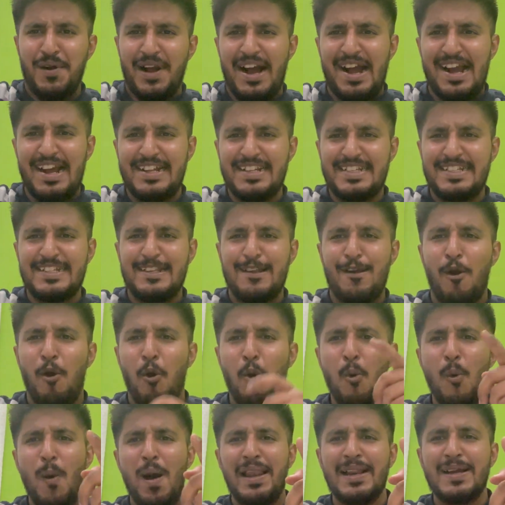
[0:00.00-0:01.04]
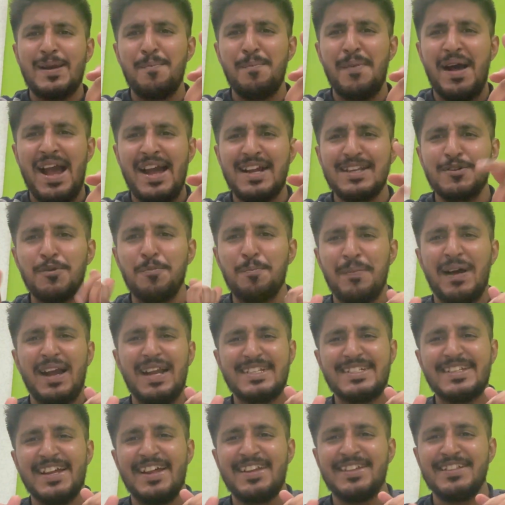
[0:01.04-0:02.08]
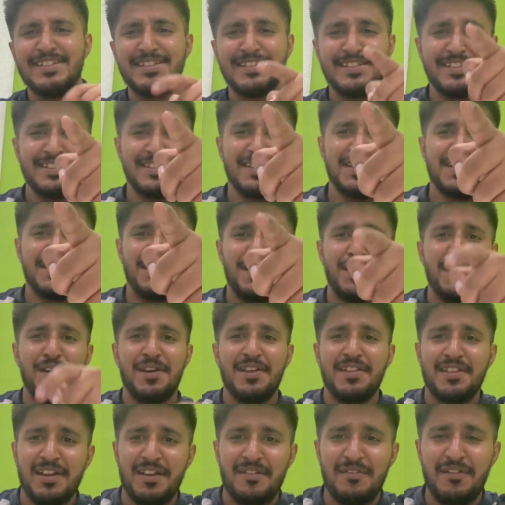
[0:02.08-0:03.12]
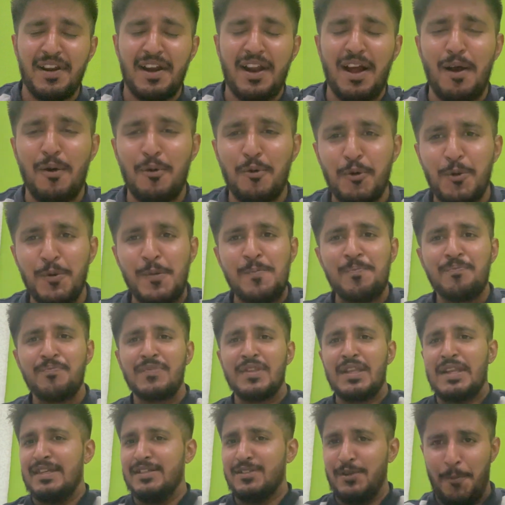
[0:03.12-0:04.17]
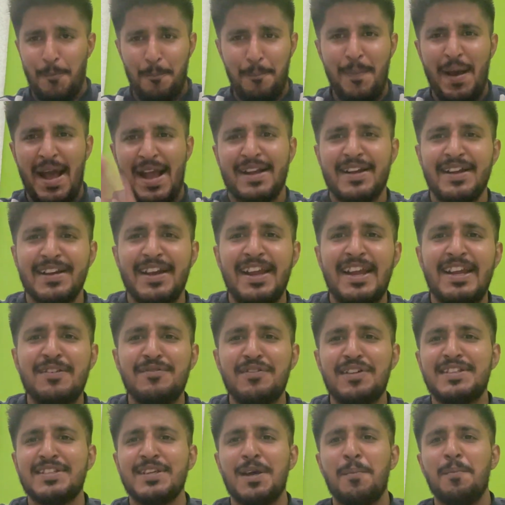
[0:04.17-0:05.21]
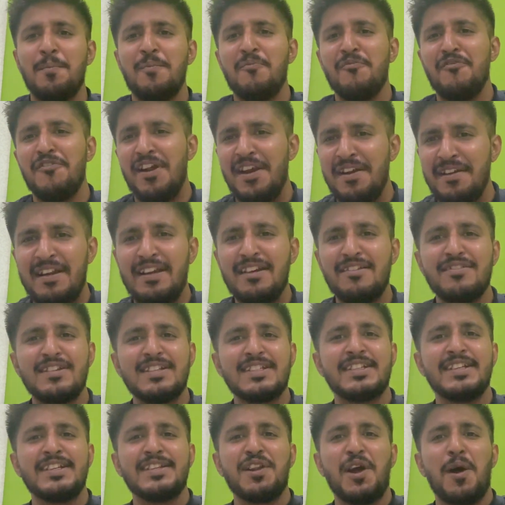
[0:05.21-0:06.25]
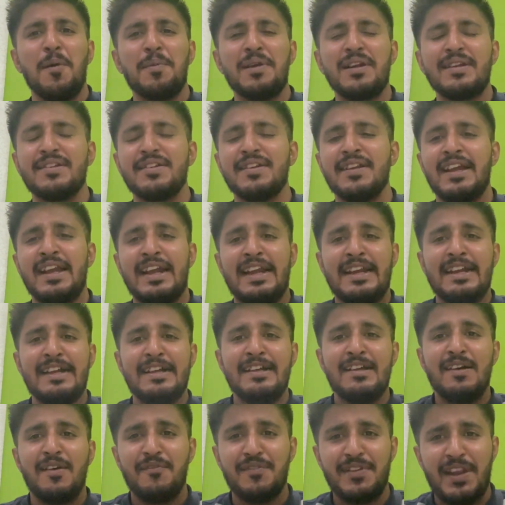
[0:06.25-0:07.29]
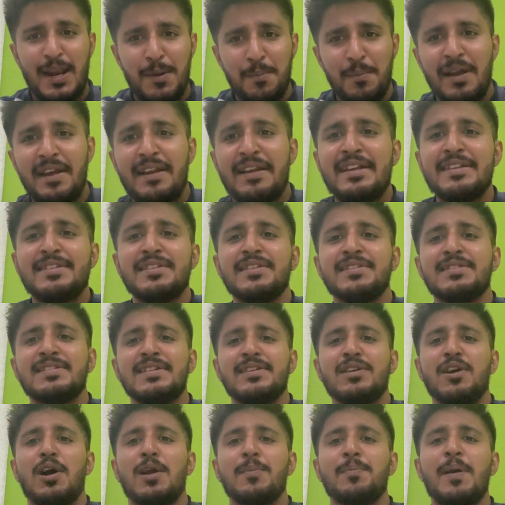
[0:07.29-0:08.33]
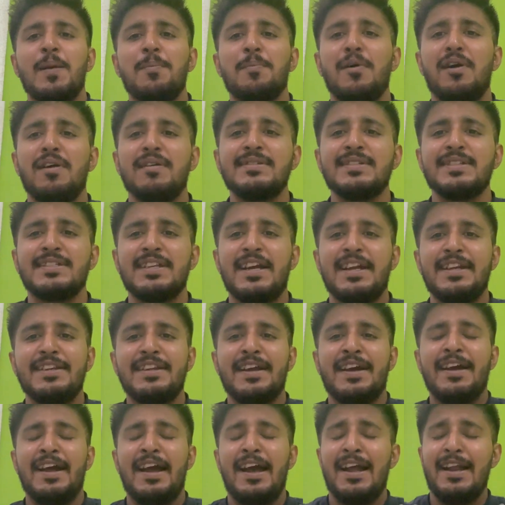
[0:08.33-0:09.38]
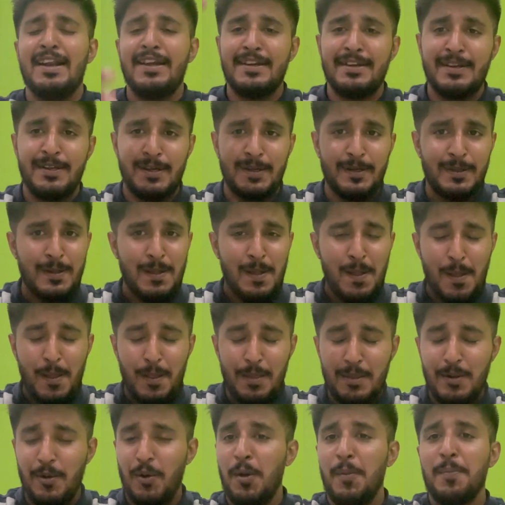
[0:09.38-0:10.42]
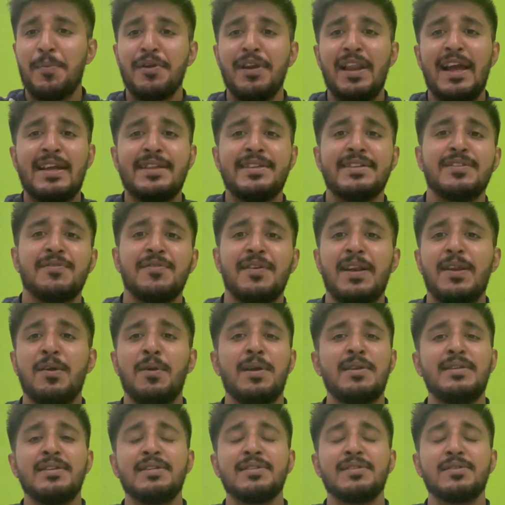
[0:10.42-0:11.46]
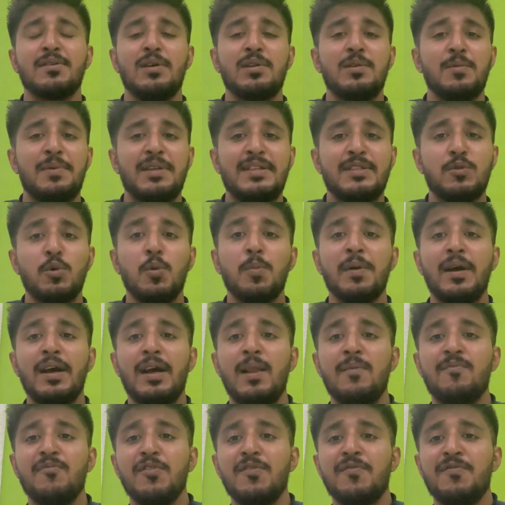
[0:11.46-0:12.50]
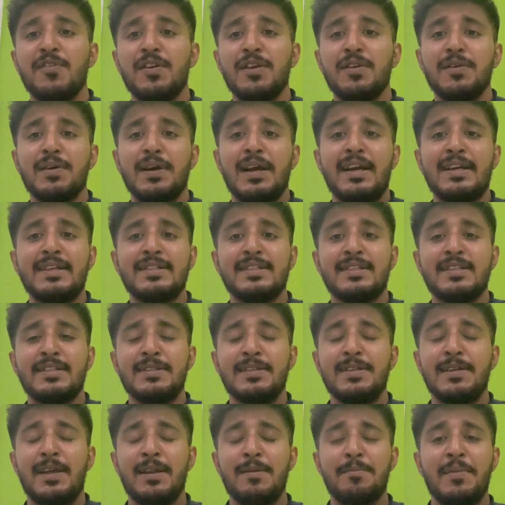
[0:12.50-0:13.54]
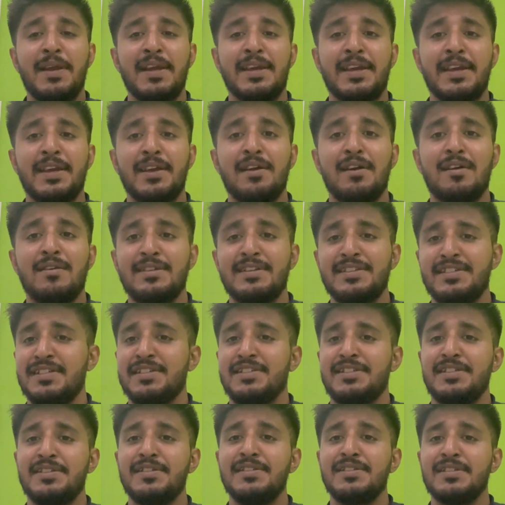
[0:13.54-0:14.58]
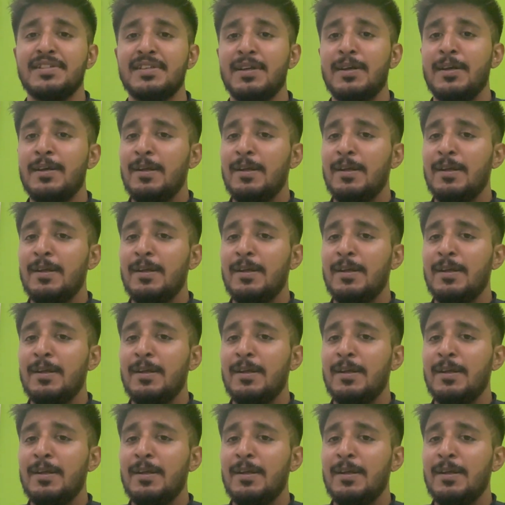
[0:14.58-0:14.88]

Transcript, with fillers: guys welcome back to my channel this is your Atharva Rao so I'm back again with some very interesting topic today done my research and got my points set and hope you like this video and this is going to be super helpful for you guys in making your decisions